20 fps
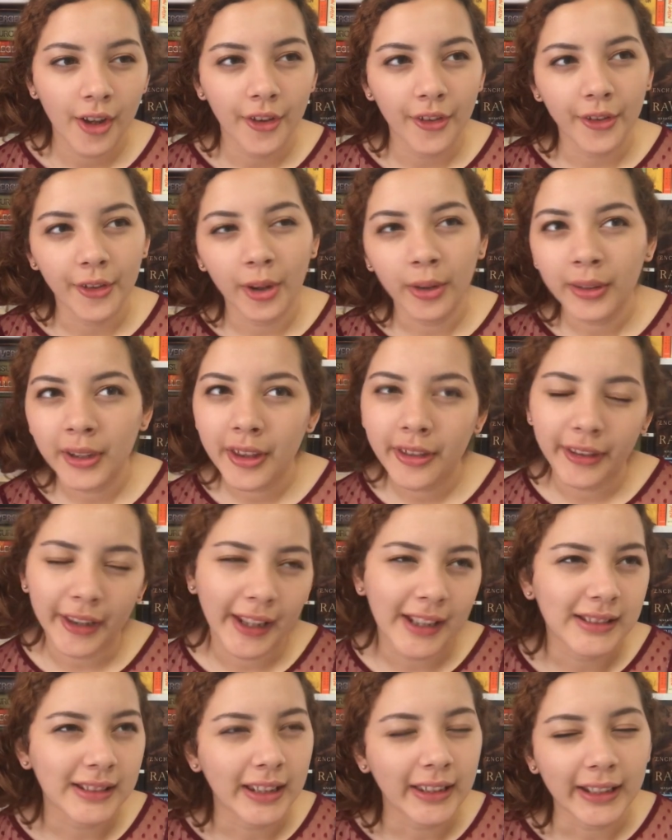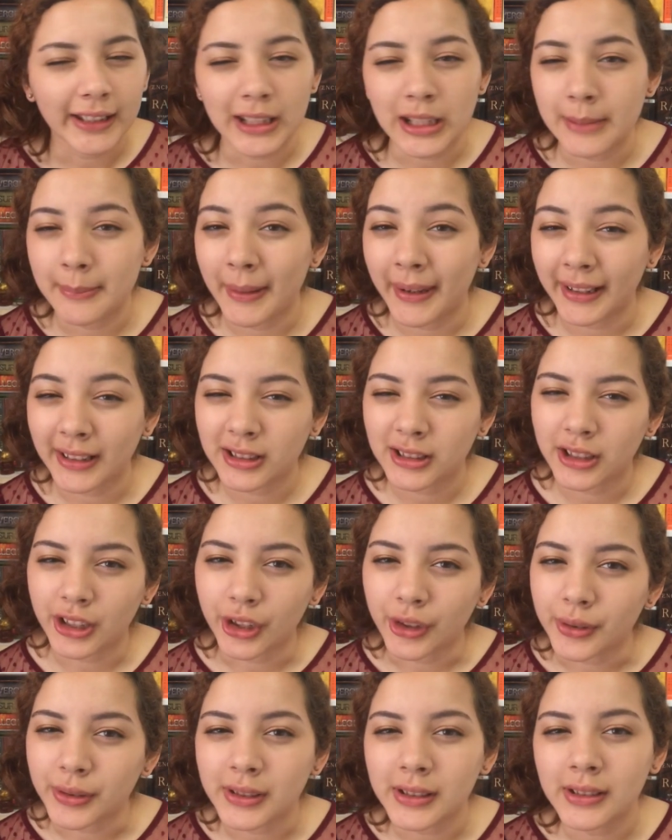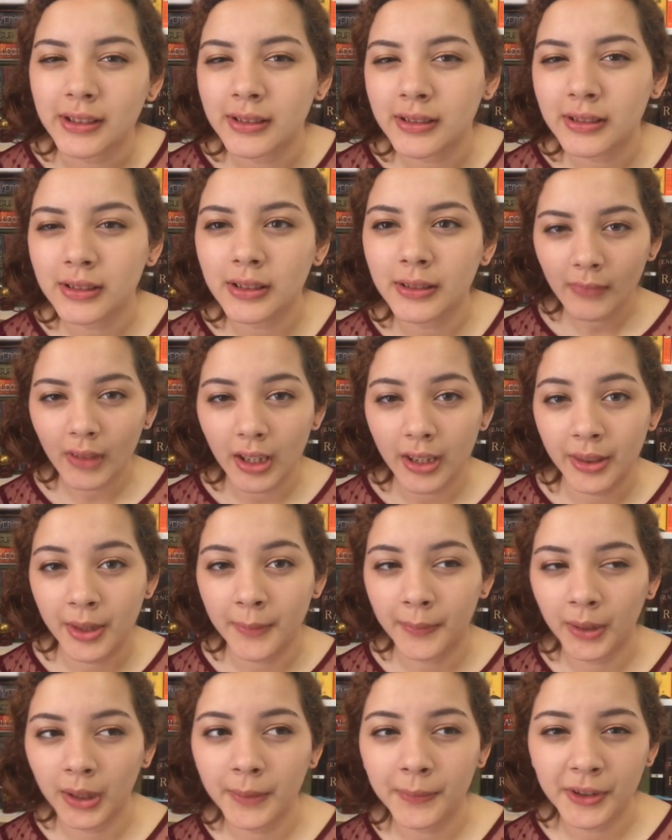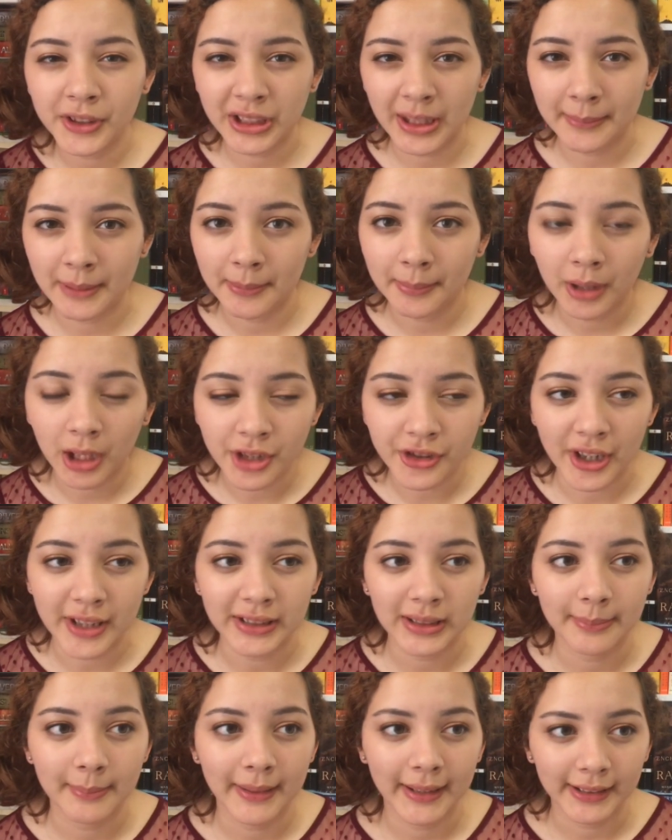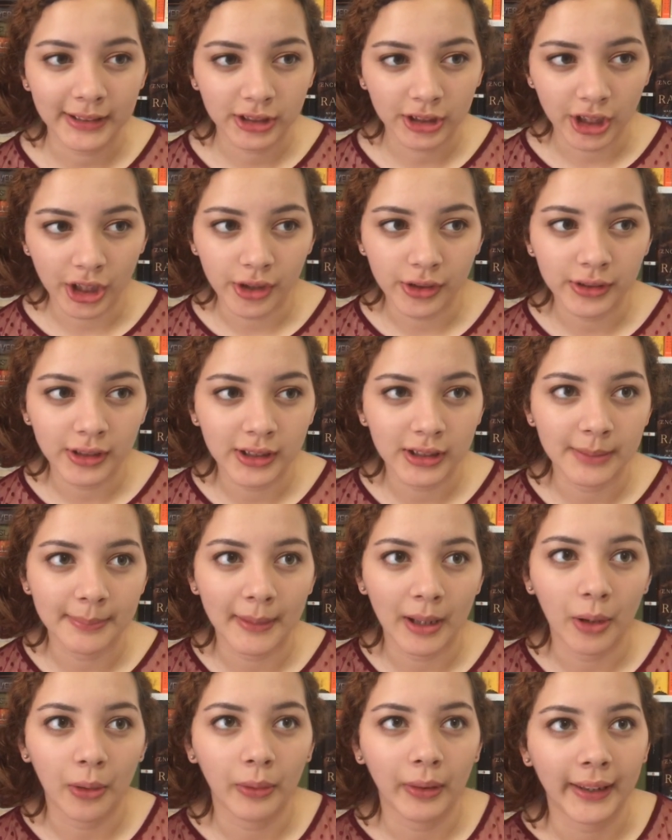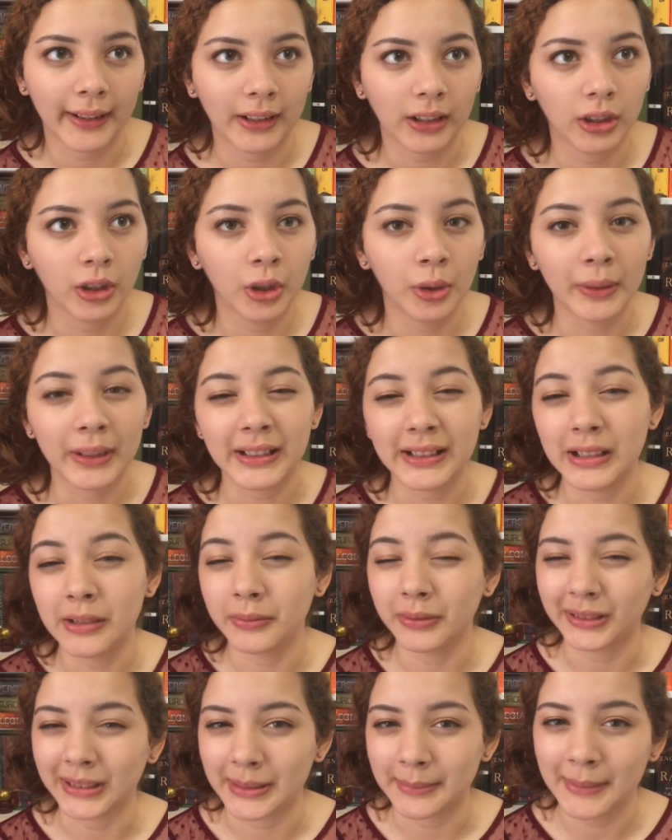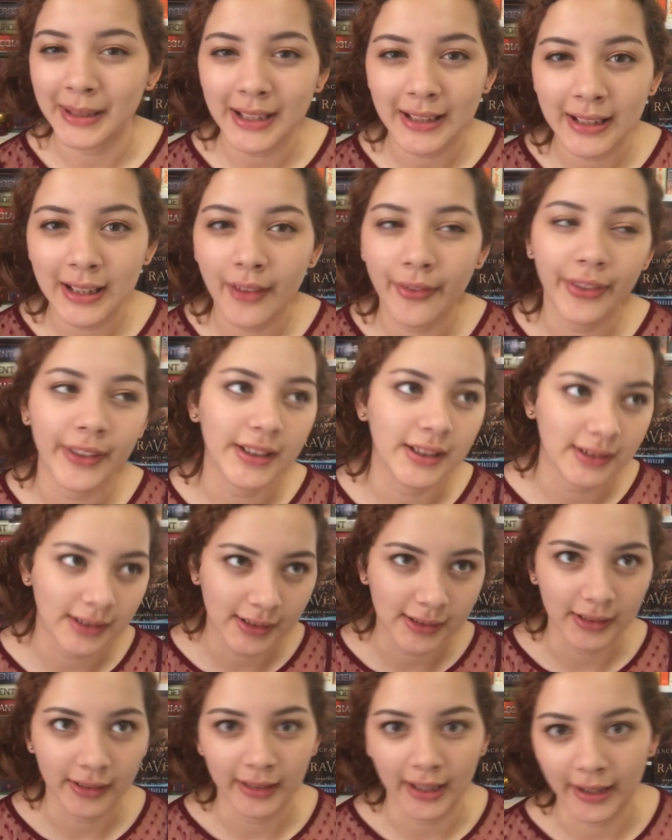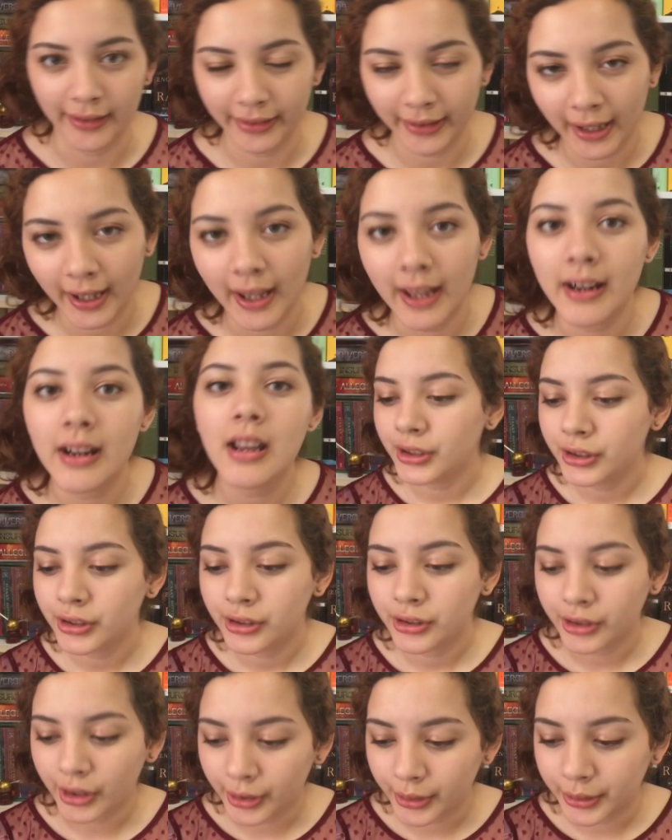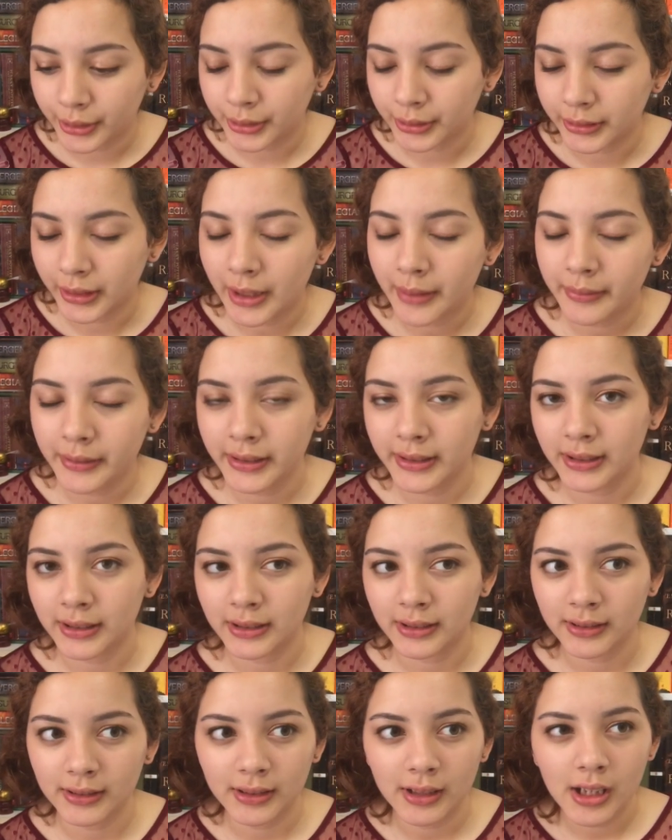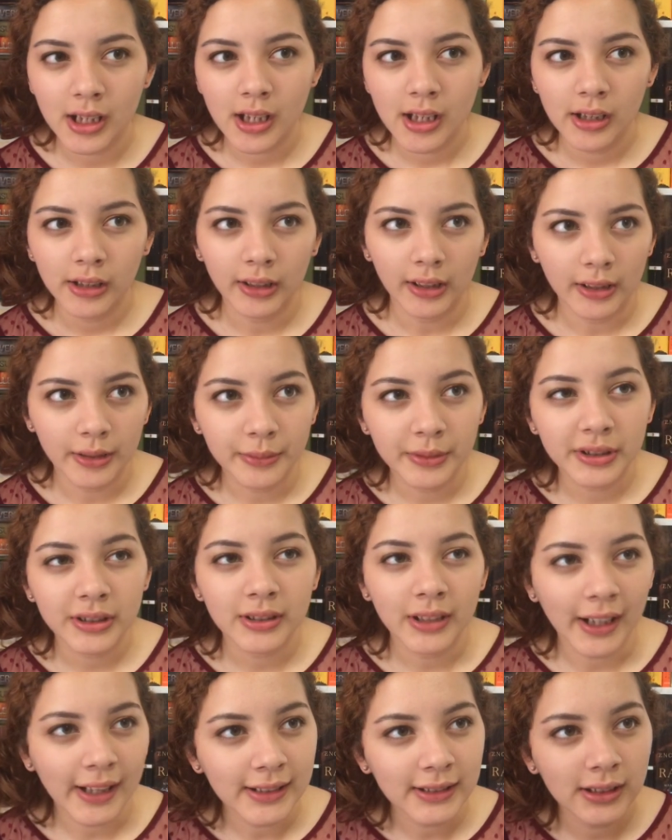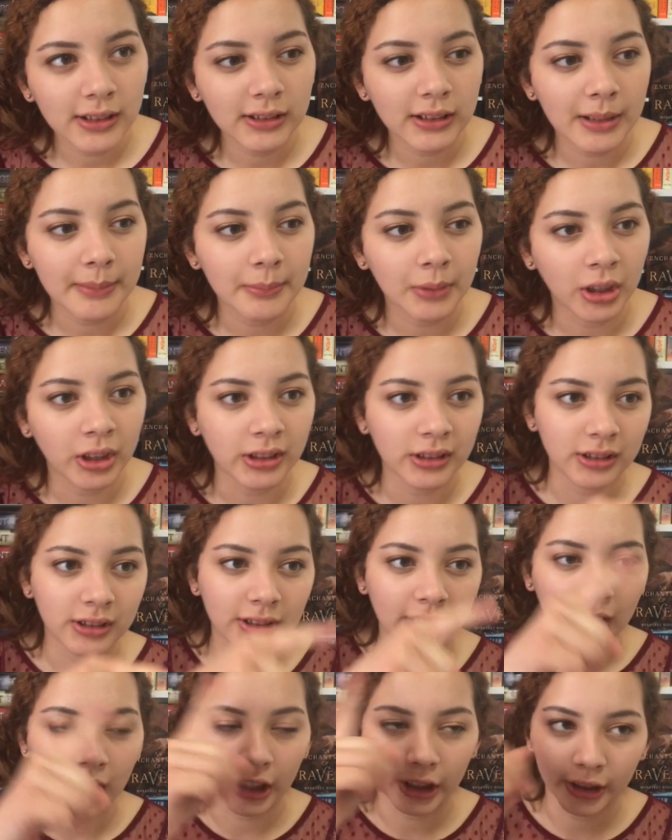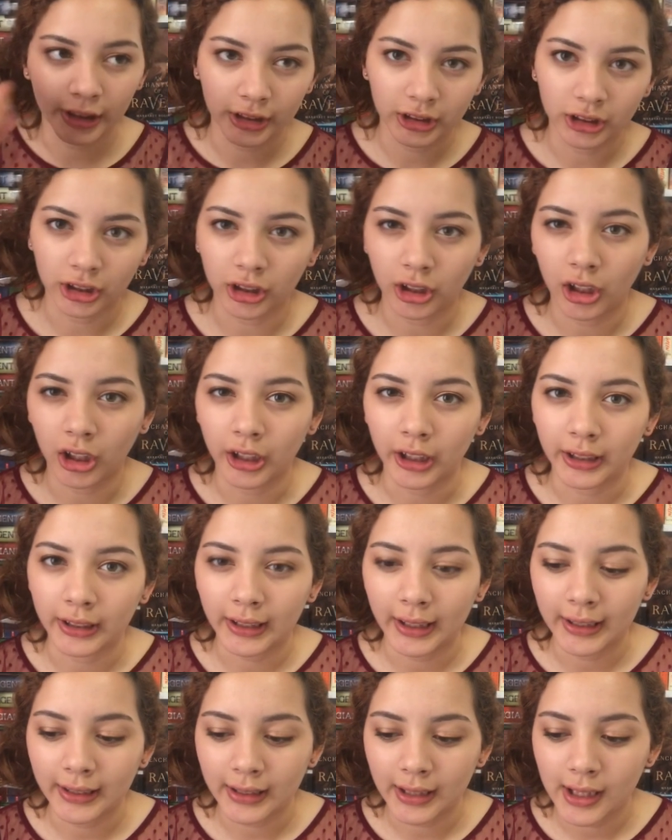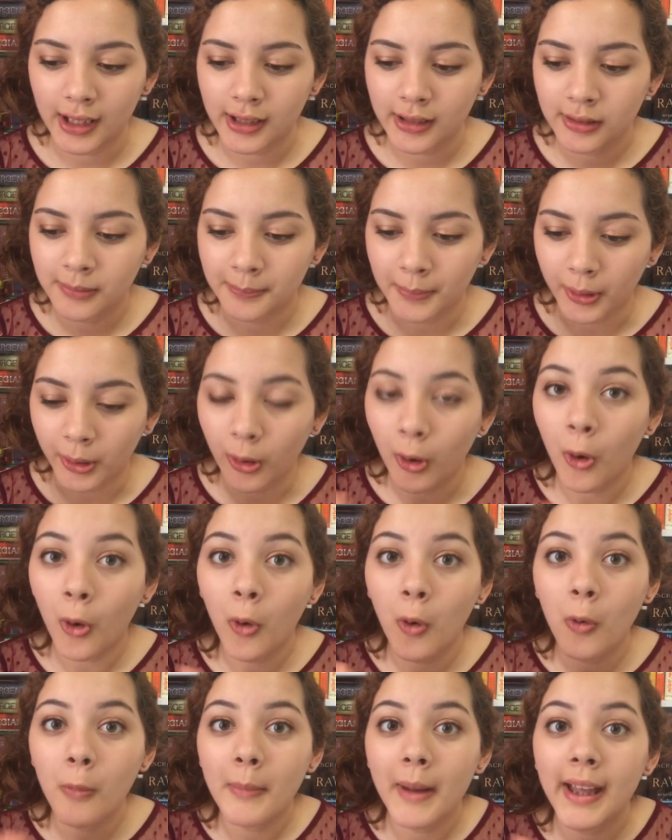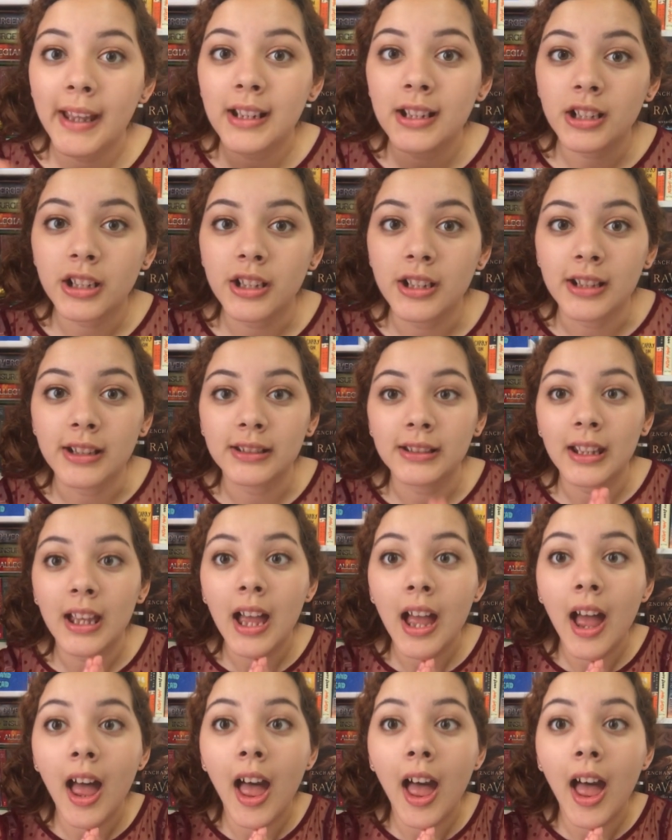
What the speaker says: The only thing is that, like, he made excuses. And the very first time he apologized, he made excuses about, like, oh, he didn't really mean it, this, and that. So it was nice to see Martin's character arc, I guess. But oh my goodness,